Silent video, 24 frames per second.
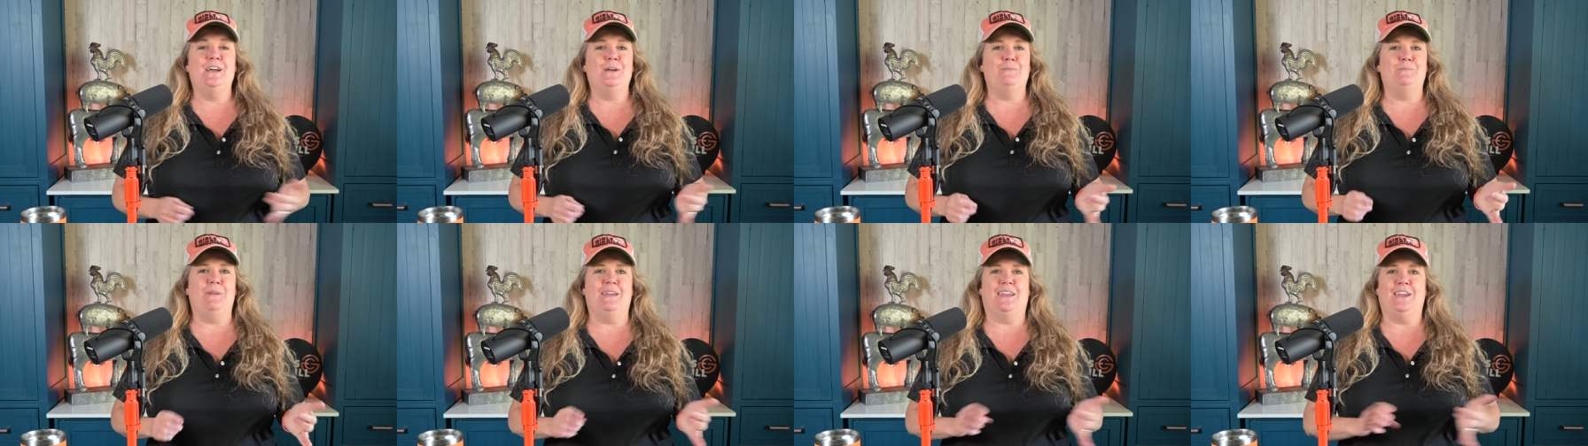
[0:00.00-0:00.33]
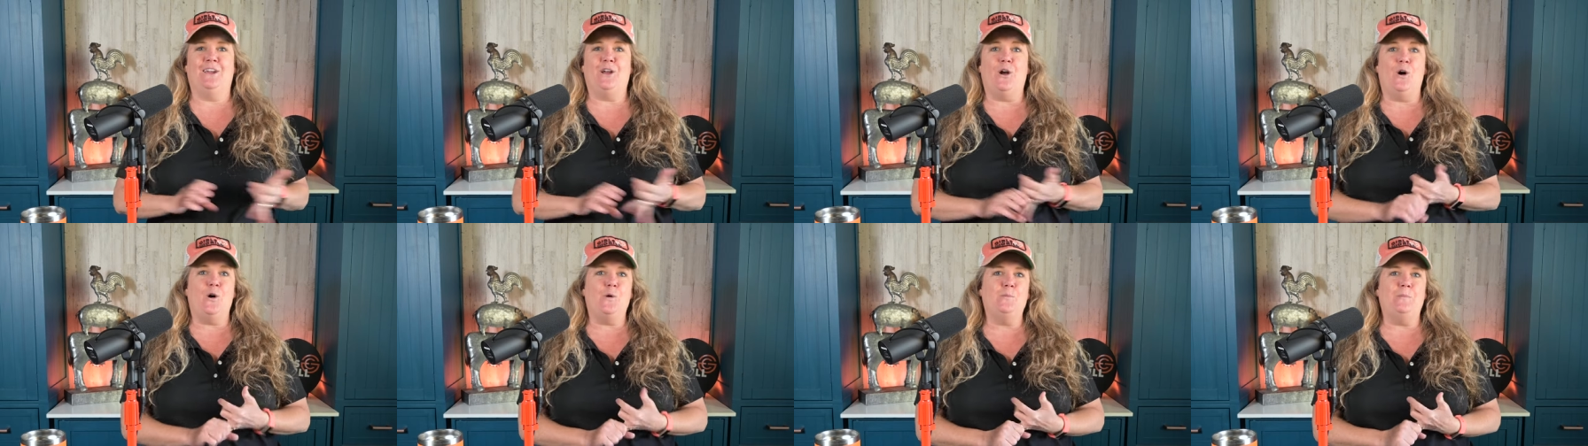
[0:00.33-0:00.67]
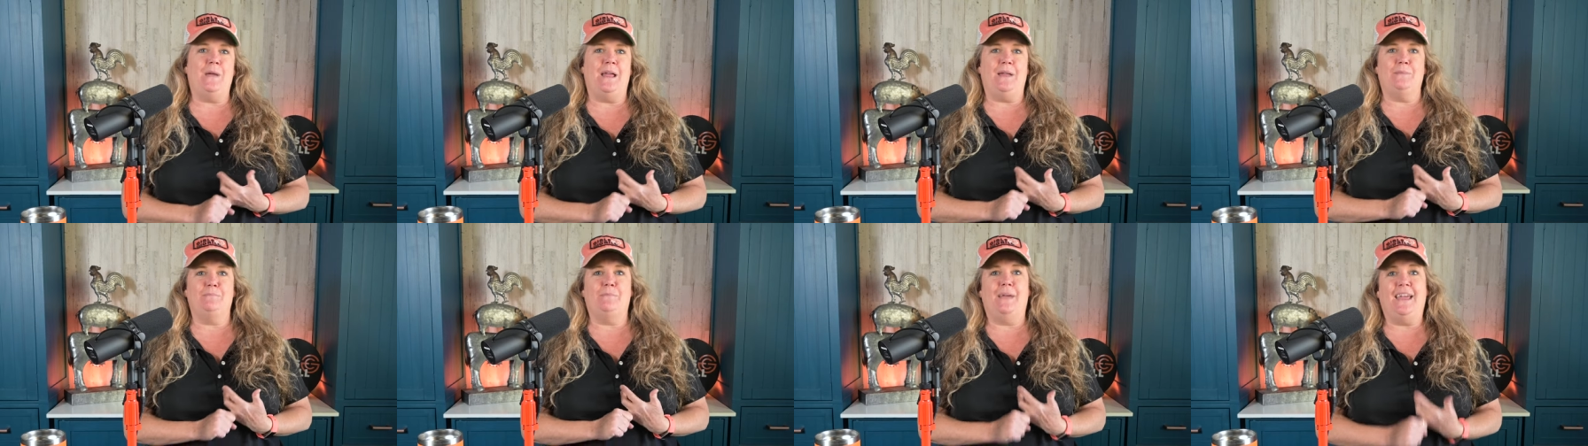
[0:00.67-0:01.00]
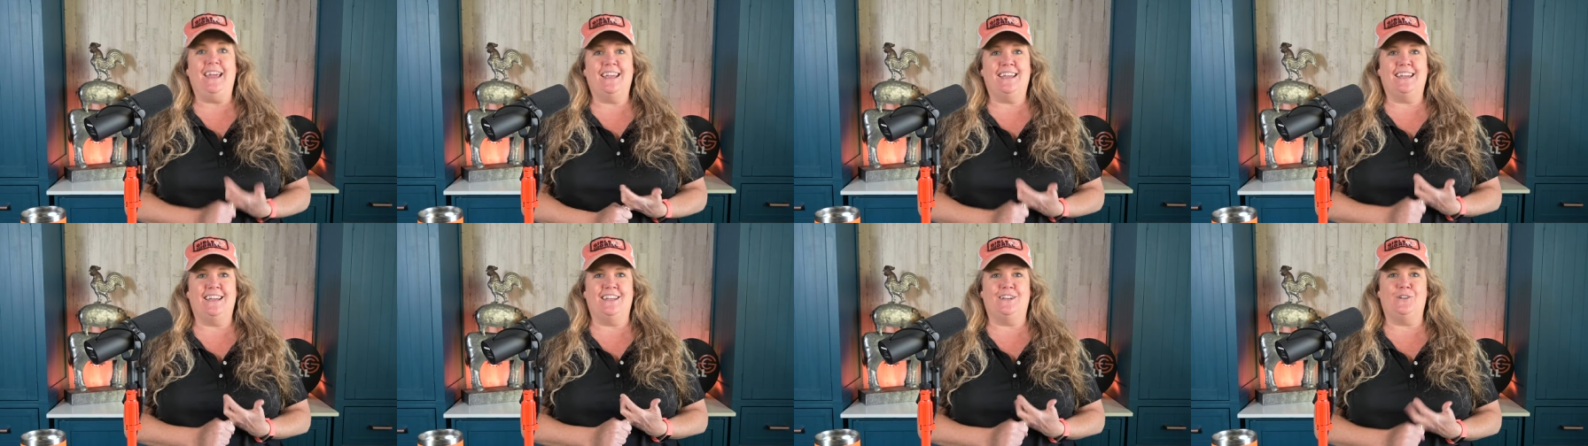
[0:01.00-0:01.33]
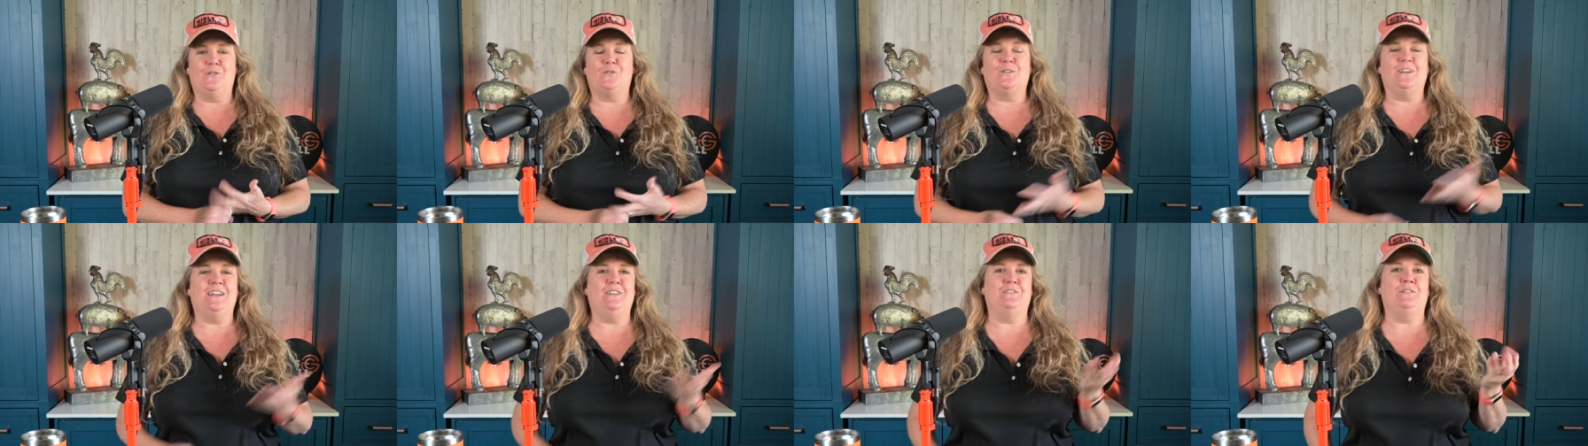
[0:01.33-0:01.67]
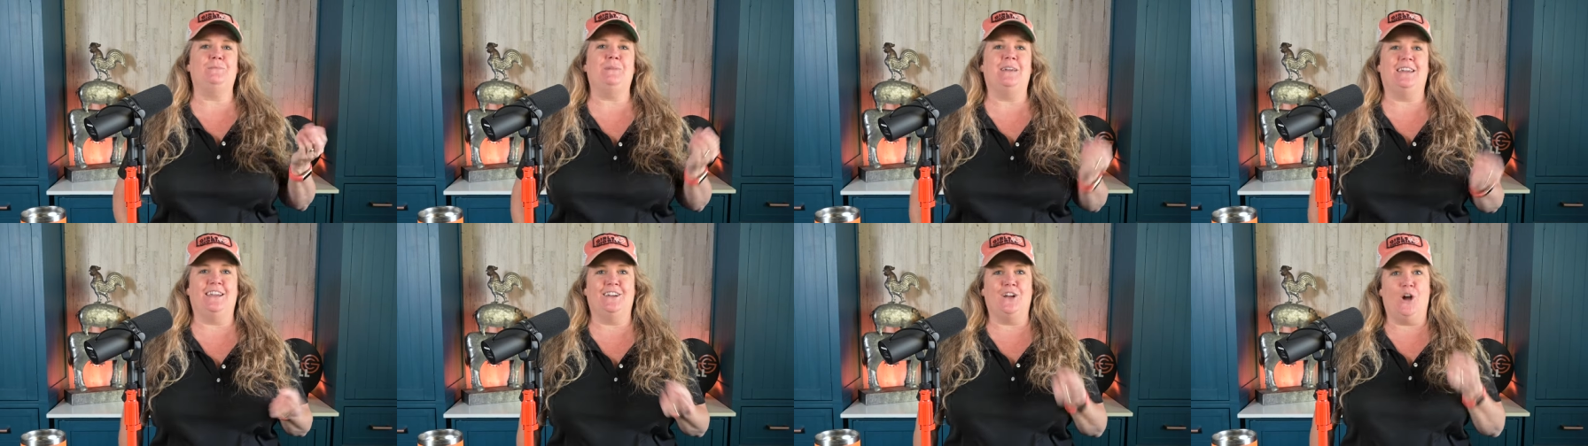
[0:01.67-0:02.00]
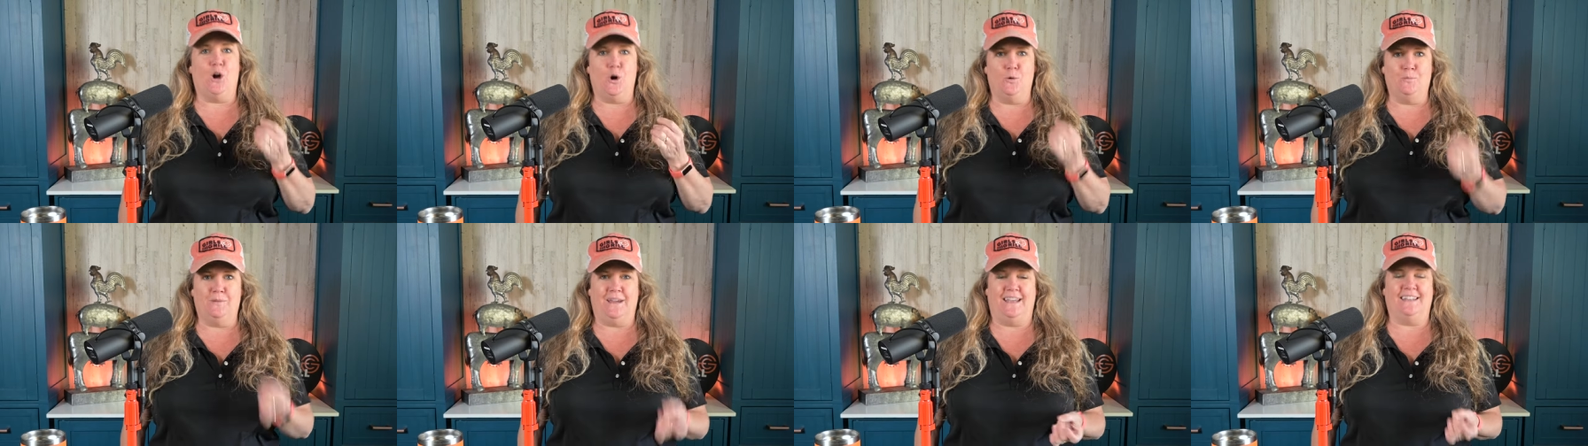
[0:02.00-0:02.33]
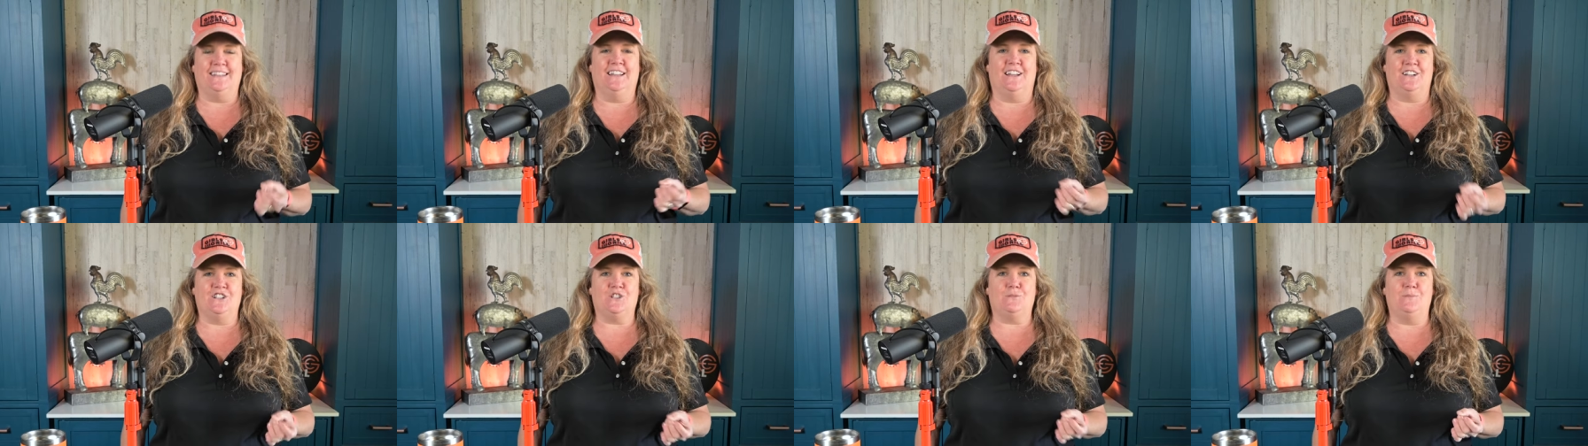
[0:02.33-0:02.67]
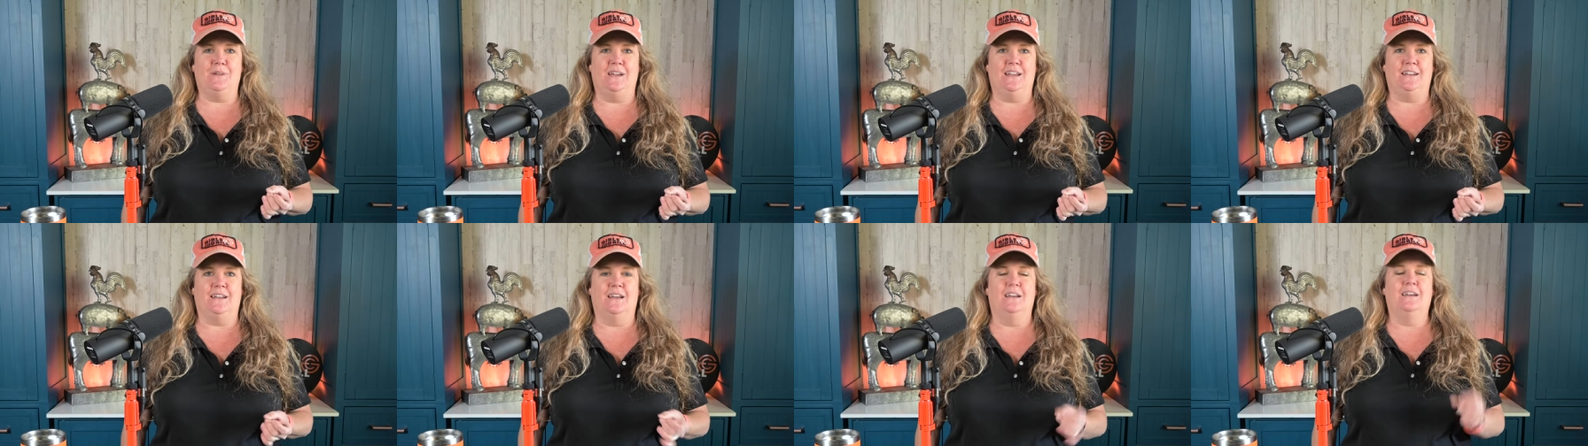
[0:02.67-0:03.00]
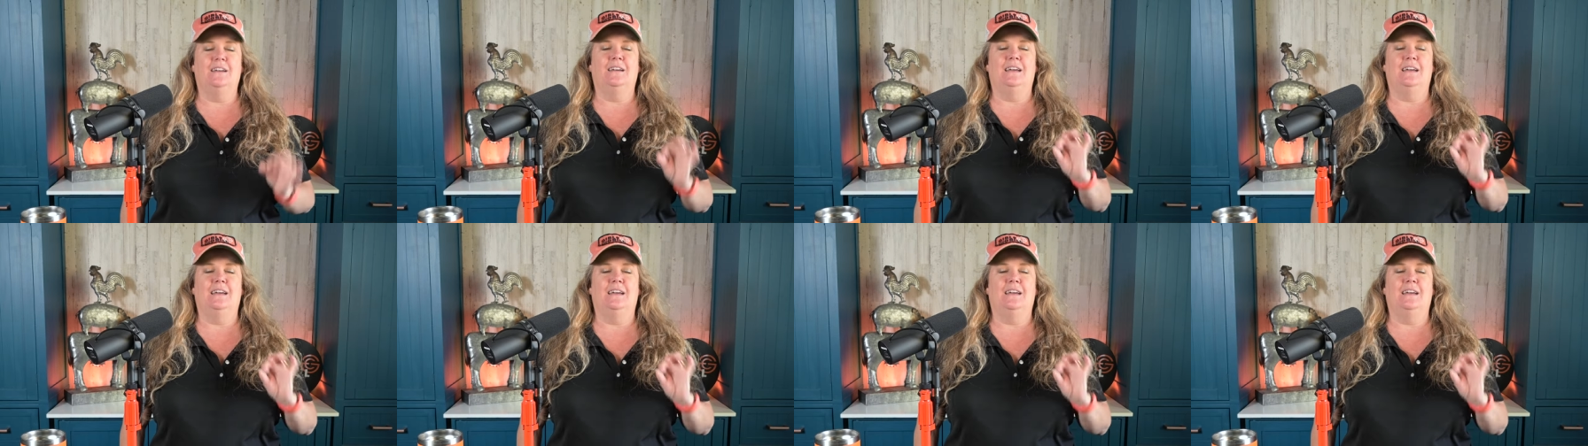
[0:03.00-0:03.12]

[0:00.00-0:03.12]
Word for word: making homemade bacon, or even making homemade lunch meat,